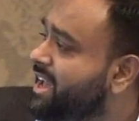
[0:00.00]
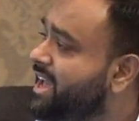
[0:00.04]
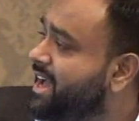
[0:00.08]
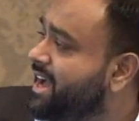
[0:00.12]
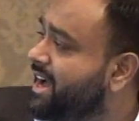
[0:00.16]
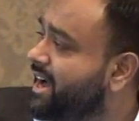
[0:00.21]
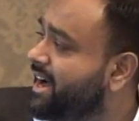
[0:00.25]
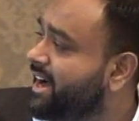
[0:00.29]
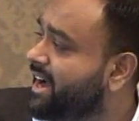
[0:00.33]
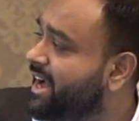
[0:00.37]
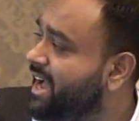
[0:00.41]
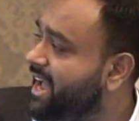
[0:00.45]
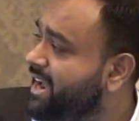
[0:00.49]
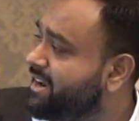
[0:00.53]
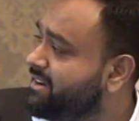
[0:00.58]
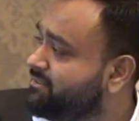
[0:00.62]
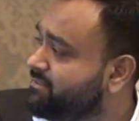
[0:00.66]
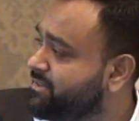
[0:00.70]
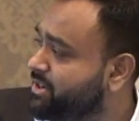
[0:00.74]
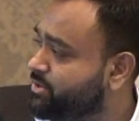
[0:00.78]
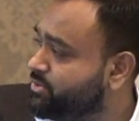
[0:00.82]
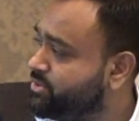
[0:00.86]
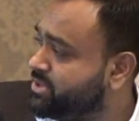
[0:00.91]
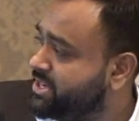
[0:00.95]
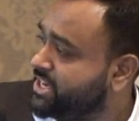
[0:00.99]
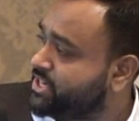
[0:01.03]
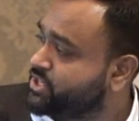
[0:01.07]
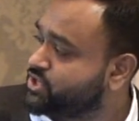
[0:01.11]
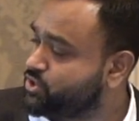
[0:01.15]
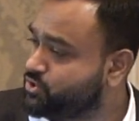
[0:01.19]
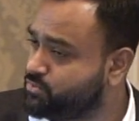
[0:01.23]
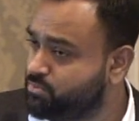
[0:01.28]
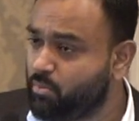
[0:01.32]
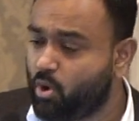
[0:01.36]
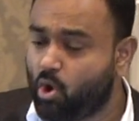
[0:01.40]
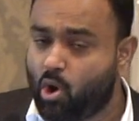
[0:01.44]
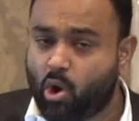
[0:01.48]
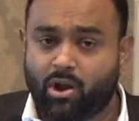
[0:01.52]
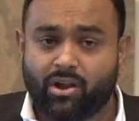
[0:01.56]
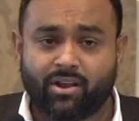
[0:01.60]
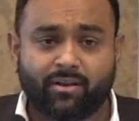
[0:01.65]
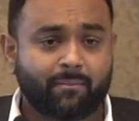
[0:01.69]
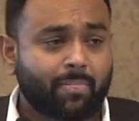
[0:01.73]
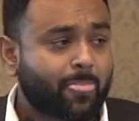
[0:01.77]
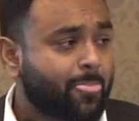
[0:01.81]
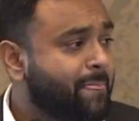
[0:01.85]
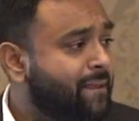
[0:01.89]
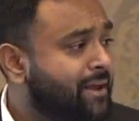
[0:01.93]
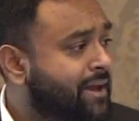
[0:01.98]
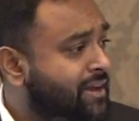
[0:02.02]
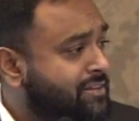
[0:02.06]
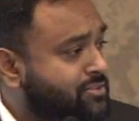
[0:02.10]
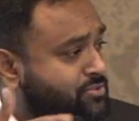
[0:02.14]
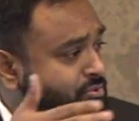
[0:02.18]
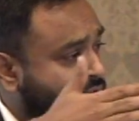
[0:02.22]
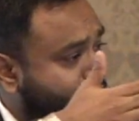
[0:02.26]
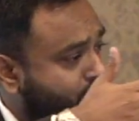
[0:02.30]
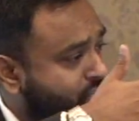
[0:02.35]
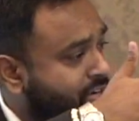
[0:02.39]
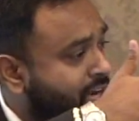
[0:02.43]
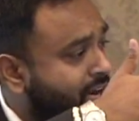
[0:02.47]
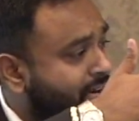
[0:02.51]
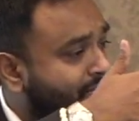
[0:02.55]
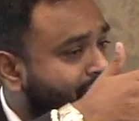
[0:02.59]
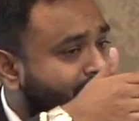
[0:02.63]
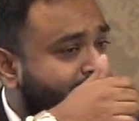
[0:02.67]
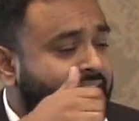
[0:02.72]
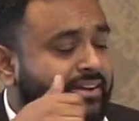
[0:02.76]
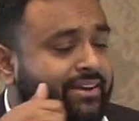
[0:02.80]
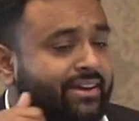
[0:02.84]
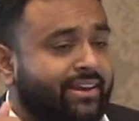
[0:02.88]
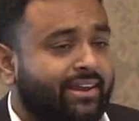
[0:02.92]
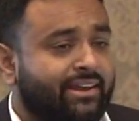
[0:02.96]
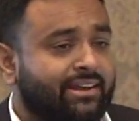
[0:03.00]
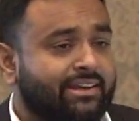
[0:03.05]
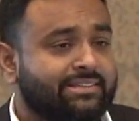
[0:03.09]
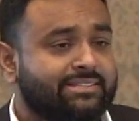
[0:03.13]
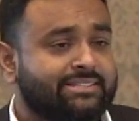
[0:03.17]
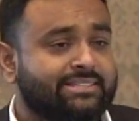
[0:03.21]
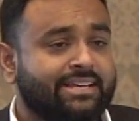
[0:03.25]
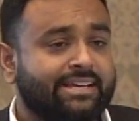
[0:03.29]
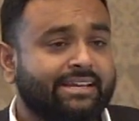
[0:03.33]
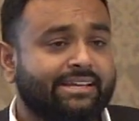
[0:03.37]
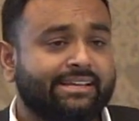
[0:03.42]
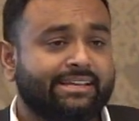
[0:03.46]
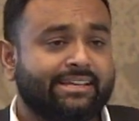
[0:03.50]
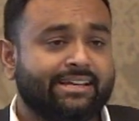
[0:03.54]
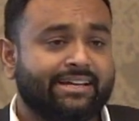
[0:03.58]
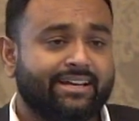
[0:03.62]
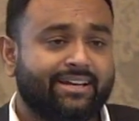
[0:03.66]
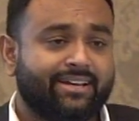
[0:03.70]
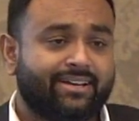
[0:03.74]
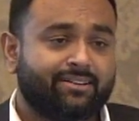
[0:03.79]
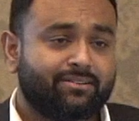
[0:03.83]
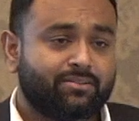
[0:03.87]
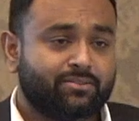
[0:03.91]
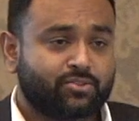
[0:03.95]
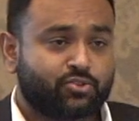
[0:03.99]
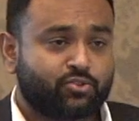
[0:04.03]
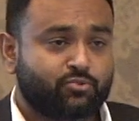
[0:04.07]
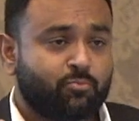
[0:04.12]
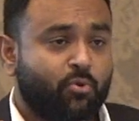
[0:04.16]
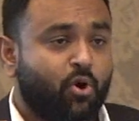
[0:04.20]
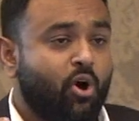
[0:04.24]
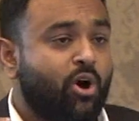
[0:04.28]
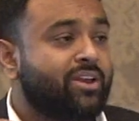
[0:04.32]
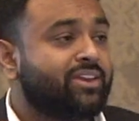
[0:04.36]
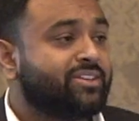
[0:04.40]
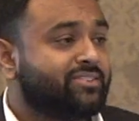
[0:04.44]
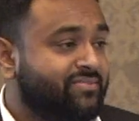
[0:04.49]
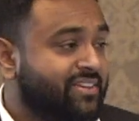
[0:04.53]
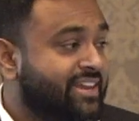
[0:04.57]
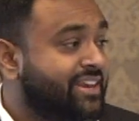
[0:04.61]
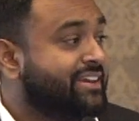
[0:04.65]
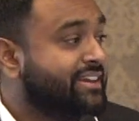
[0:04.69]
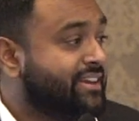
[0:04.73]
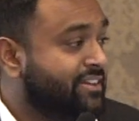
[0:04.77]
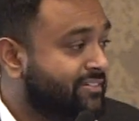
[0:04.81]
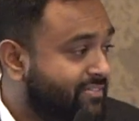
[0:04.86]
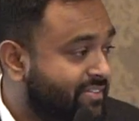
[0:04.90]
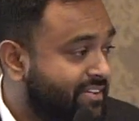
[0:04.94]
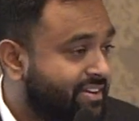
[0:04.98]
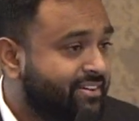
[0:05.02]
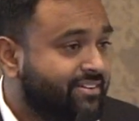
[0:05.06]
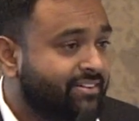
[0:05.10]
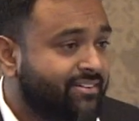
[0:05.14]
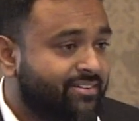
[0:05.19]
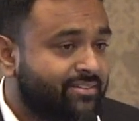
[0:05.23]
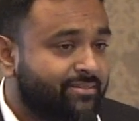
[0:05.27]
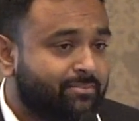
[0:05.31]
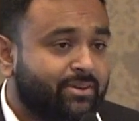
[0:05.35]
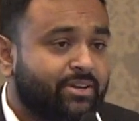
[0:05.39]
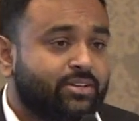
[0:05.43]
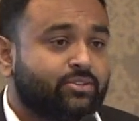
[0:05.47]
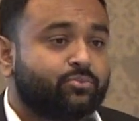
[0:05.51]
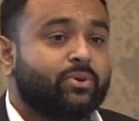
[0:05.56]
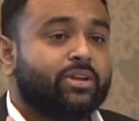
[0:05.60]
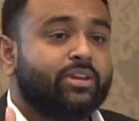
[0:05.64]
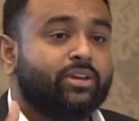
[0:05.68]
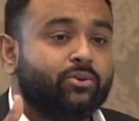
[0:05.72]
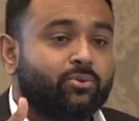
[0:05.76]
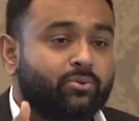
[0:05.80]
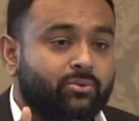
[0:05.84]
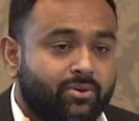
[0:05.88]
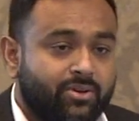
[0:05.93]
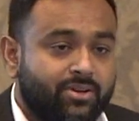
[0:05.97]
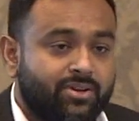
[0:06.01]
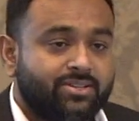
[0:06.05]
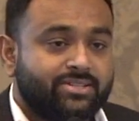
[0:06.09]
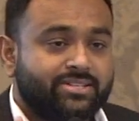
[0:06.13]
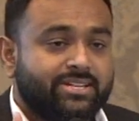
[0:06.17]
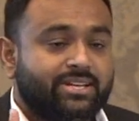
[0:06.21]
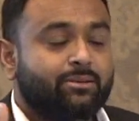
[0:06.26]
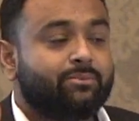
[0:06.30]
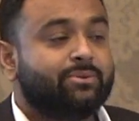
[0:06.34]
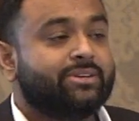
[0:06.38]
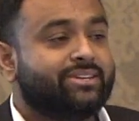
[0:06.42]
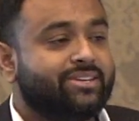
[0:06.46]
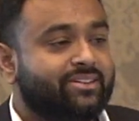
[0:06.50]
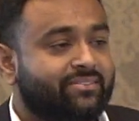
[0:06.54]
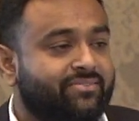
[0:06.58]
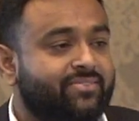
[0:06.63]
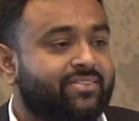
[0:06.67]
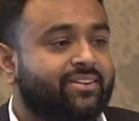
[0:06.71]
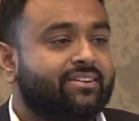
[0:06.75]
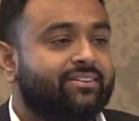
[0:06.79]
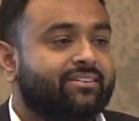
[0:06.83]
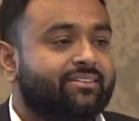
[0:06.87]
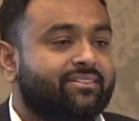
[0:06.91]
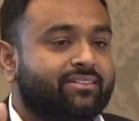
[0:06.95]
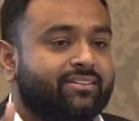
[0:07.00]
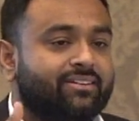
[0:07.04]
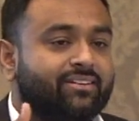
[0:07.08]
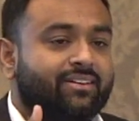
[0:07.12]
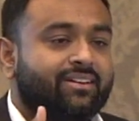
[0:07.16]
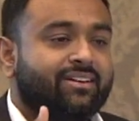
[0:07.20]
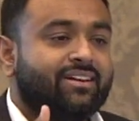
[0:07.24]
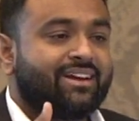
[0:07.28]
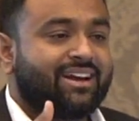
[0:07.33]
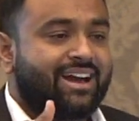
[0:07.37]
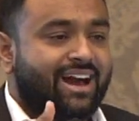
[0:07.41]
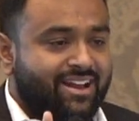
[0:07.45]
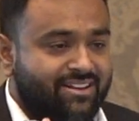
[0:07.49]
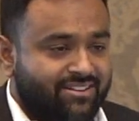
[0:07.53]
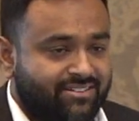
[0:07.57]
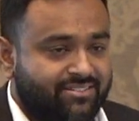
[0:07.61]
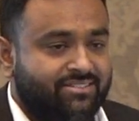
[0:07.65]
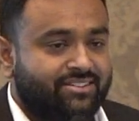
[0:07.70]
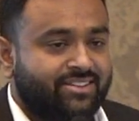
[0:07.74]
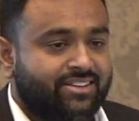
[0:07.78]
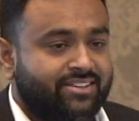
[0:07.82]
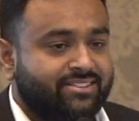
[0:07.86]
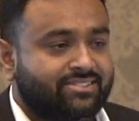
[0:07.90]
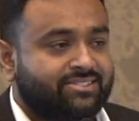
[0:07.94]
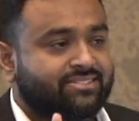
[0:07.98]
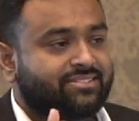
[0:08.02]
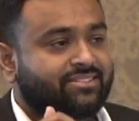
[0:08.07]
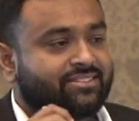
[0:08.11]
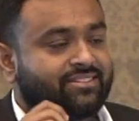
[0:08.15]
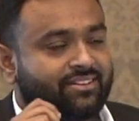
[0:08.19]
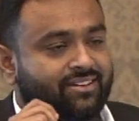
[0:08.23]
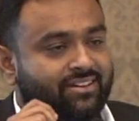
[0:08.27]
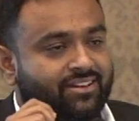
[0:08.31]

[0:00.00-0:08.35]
And when you take small, as Roshan very correctly said, small is very different, because when you deal with different countries,